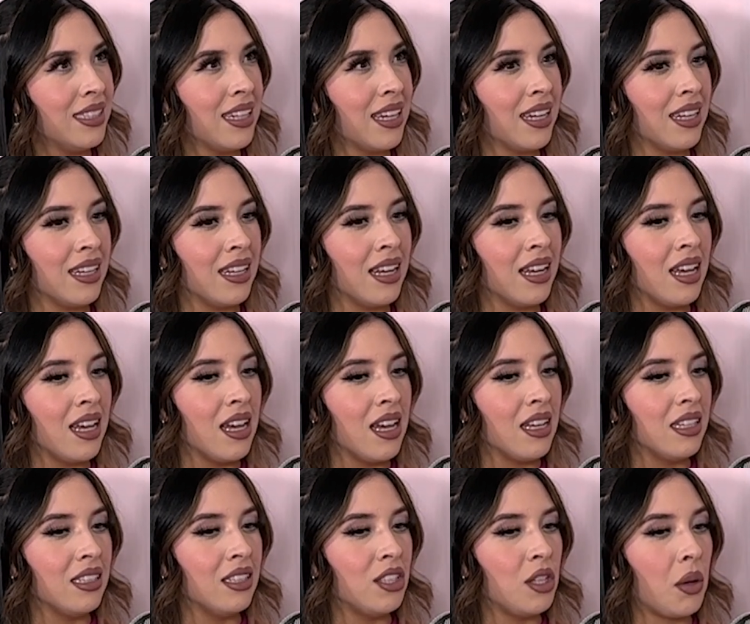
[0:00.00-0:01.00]
And
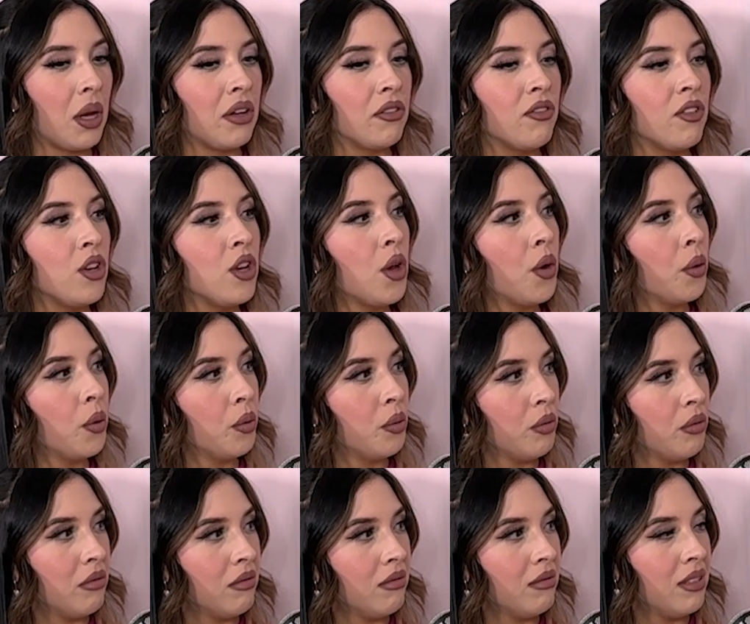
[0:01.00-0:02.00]
so I've
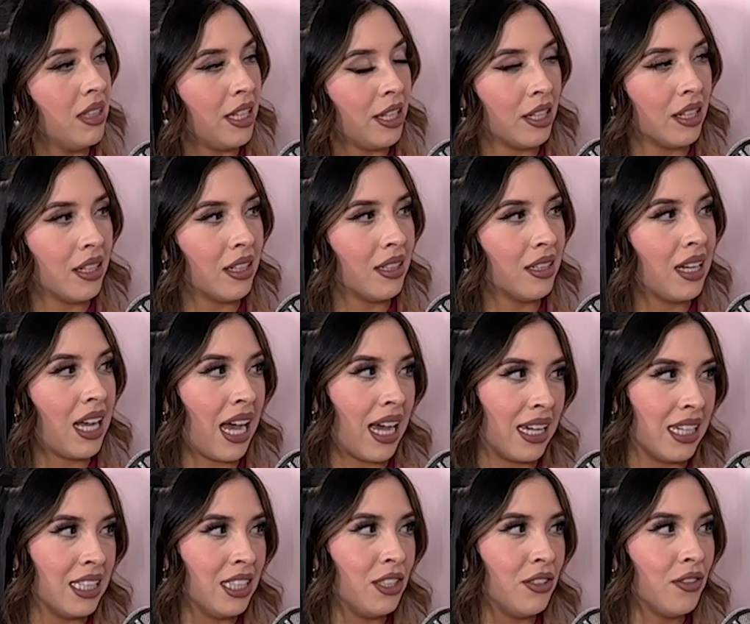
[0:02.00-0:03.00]
known their
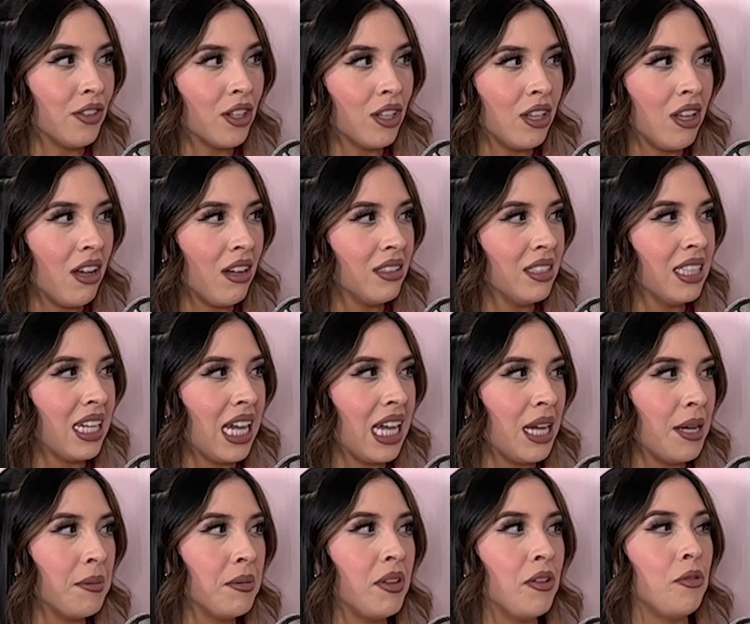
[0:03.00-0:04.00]
guys for a long
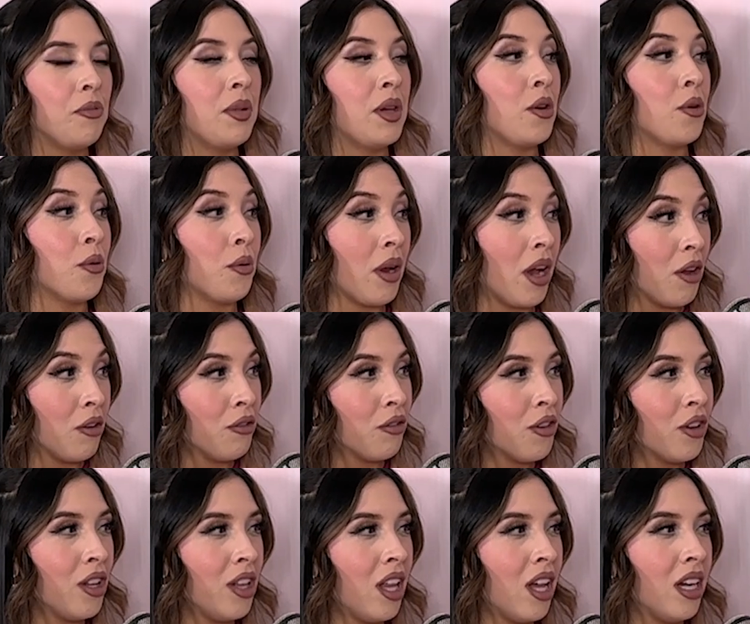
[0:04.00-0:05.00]
time. They've been around for
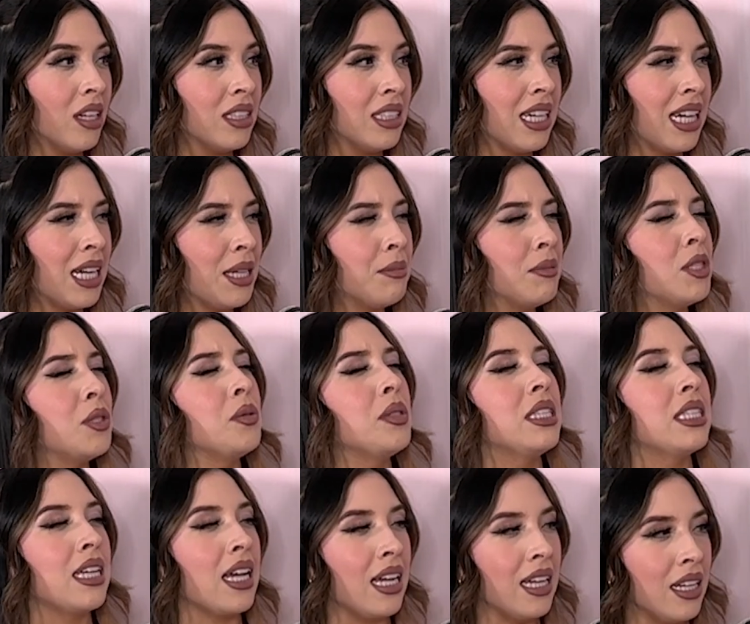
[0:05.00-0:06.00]
a long time. So
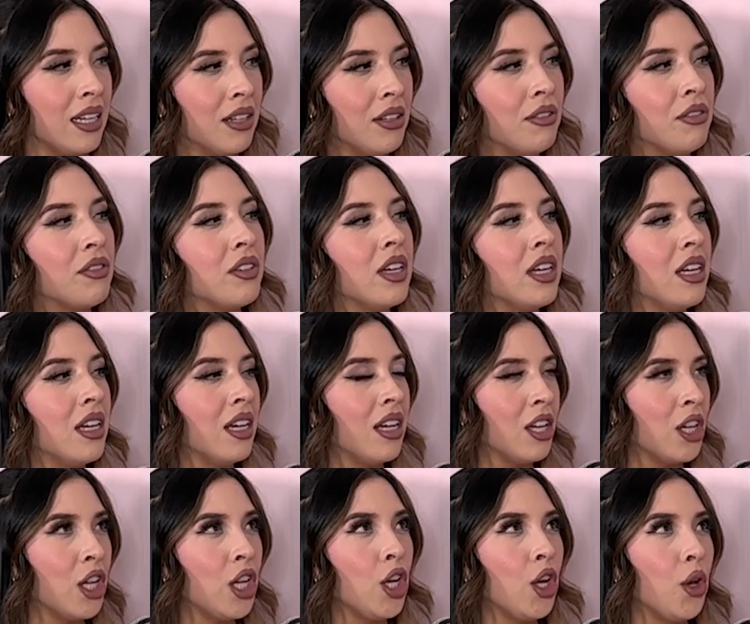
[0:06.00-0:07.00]
it's kind of,
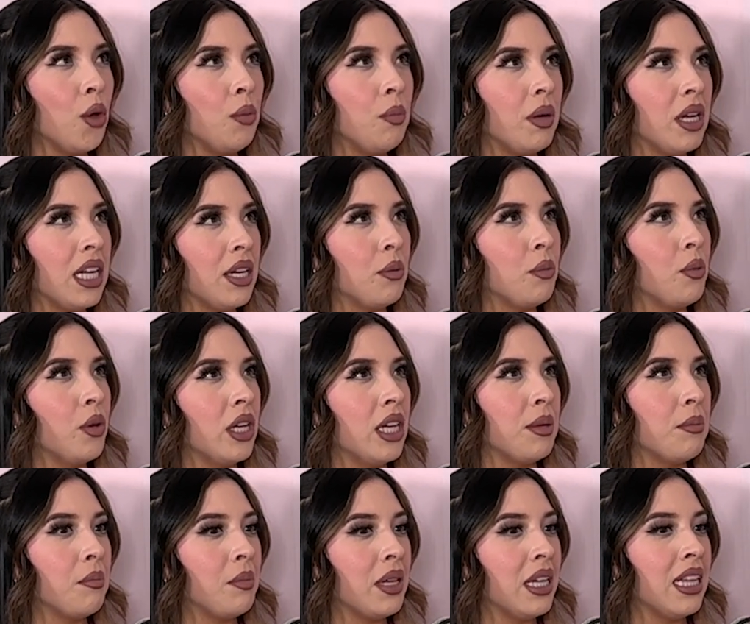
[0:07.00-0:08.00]
but it
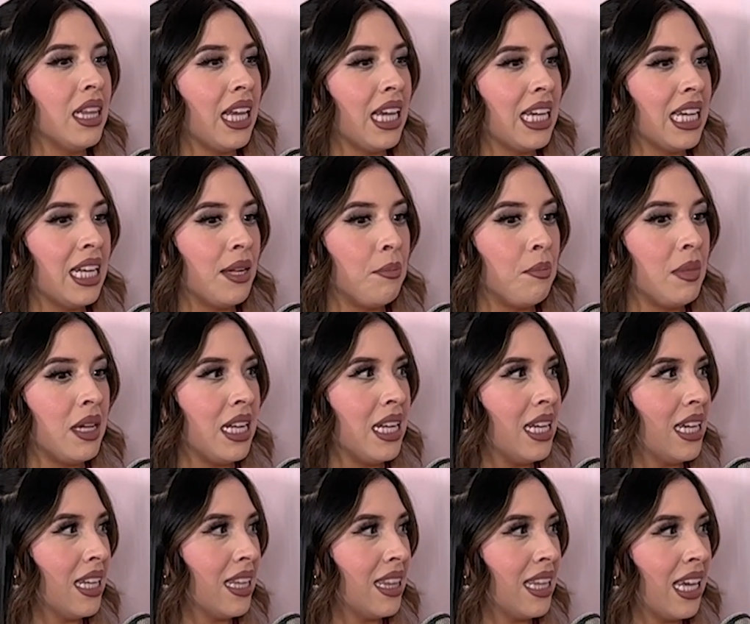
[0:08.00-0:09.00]
wouldn't be like an
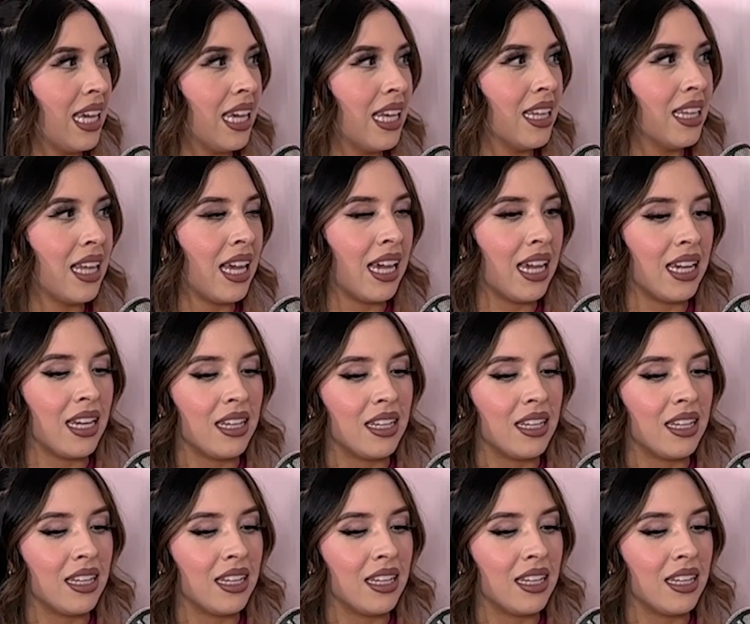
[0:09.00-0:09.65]
immediate thing. Like,